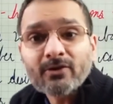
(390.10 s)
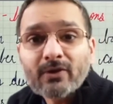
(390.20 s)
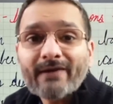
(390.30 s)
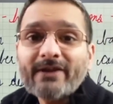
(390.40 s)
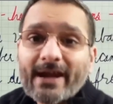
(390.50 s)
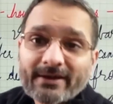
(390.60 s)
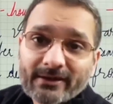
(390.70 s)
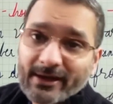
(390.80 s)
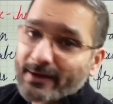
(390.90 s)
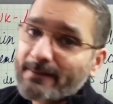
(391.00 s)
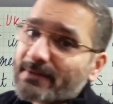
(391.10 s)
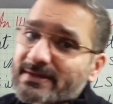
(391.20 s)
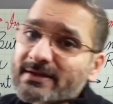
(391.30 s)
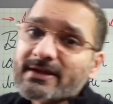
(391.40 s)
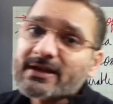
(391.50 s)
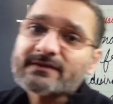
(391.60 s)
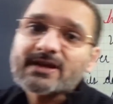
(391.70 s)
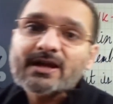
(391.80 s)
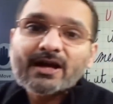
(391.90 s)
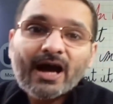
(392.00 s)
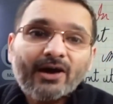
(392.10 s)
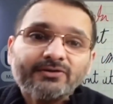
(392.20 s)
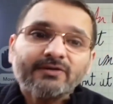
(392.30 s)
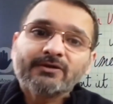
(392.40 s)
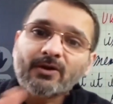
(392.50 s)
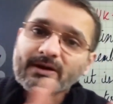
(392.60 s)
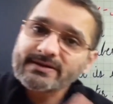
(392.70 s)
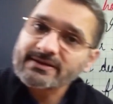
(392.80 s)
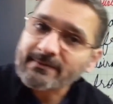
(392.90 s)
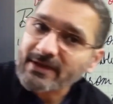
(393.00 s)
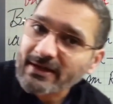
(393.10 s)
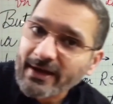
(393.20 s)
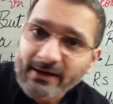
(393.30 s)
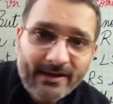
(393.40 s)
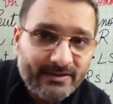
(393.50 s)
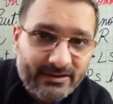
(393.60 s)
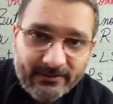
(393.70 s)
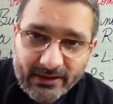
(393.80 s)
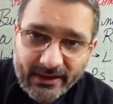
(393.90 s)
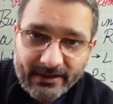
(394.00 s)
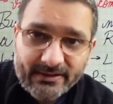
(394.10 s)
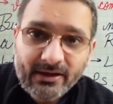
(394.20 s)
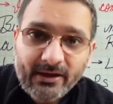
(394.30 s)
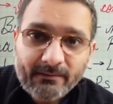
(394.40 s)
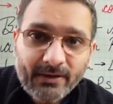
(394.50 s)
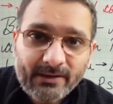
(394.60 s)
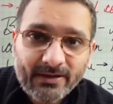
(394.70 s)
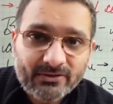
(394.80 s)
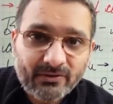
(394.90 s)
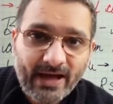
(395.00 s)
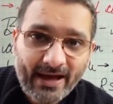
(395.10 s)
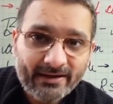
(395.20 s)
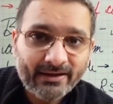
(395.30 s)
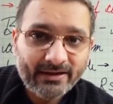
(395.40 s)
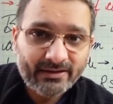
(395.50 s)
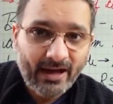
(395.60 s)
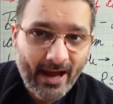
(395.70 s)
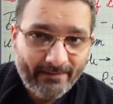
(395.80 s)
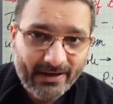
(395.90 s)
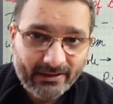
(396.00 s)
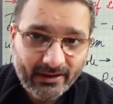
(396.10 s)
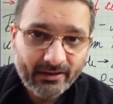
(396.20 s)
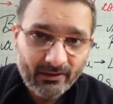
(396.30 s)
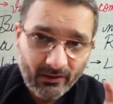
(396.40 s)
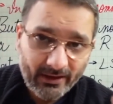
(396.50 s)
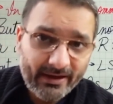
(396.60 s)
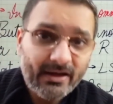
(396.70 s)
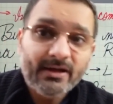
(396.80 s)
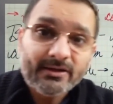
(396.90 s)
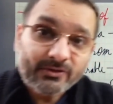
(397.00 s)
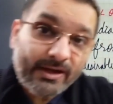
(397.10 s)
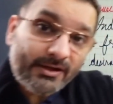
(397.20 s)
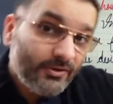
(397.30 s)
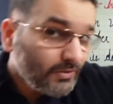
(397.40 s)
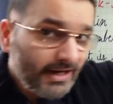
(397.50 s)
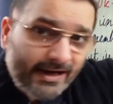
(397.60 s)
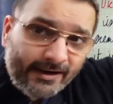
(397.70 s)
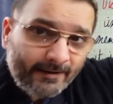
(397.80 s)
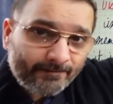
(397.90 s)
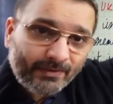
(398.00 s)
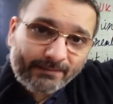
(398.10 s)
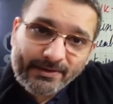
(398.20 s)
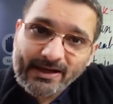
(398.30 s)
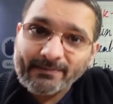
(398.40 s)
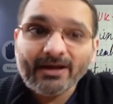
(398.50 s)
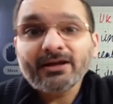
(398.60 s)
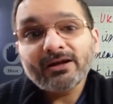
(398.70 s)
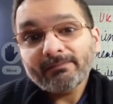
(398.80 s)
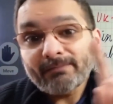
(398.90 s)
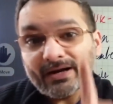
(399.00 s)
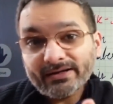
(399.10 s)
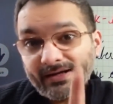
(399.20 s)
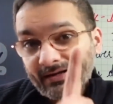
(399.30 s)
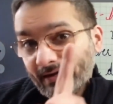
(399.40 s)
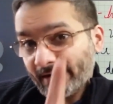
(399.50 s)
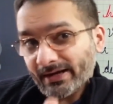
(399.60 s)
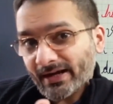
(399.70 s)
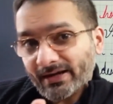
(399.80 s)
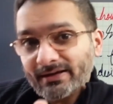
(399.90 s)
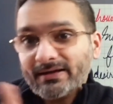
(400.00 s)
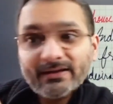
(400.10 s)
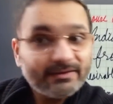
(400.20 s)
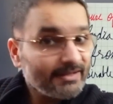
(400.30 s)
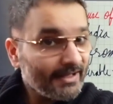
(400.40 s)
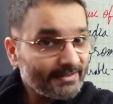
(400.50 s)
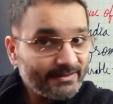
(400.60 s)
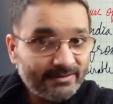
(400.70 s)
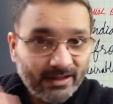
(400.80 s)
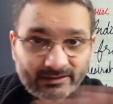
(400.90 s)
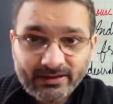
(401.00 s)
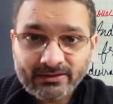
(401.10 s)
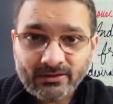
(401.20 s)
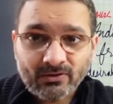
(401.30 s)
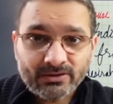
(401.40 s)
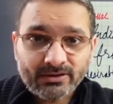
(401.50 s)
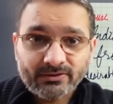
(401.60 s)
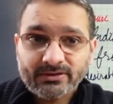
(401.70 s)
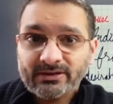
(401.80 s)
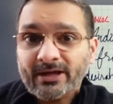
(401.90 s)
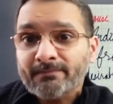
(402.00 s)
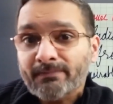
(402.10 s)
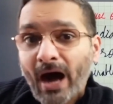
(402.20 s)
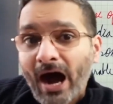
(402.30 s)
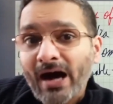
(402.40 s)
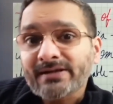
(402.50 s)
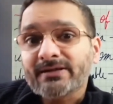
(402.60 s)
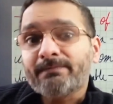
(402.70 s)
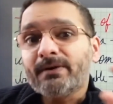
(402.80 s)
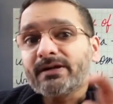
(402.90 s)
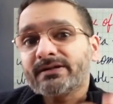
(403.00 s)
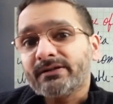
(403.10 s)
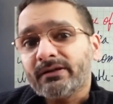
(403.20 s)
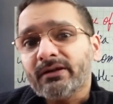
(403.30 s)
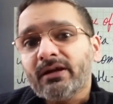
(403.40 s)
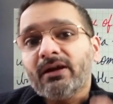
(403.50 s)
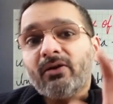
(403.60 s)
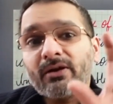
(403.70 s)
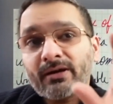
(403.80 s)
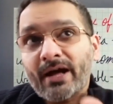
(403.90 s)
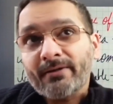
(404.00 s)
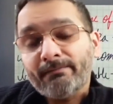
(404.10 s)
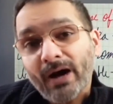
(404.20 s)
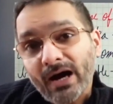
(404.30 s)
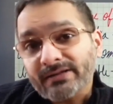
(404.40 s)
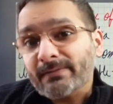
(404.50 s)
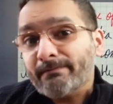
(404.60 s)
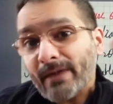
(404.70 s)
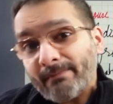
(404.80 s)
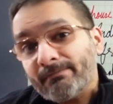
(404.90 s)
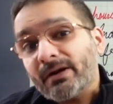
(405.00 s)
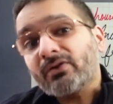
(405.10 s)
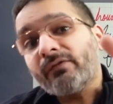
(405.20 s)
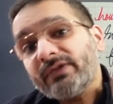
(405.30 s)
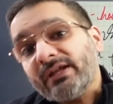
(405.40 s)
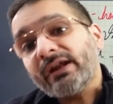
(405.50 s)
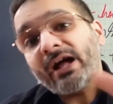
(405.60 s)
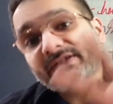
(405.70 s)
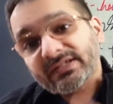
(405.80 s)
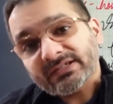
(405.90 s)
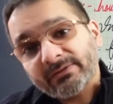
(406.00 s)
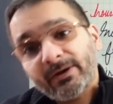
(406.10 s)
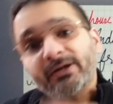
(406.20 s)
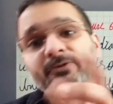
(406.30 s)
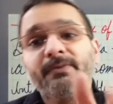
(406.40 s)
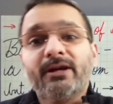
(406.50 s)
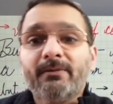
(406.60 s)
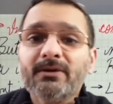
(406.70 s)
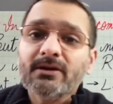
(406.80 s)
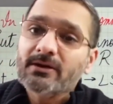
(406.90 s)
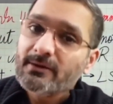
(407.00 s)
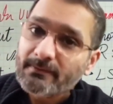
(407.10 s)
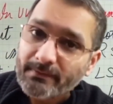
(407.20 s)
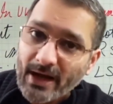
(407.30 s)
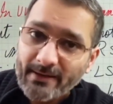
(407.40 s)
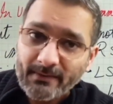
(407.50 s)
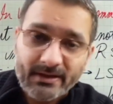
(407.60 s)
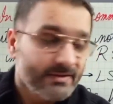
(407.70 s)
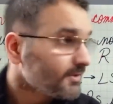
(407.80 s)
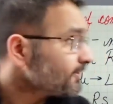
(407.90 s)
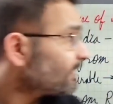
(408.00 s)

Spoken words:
who have elected their representatives. House of Lords is something like Rajya Sabha. There is pretty much no direct election happening there. Alright. So in UK, PM hai. But in India, there is nothing in the constitution that bars a person, or rather bars a member of the Rajya Sabha to become a Prime Minister. Do you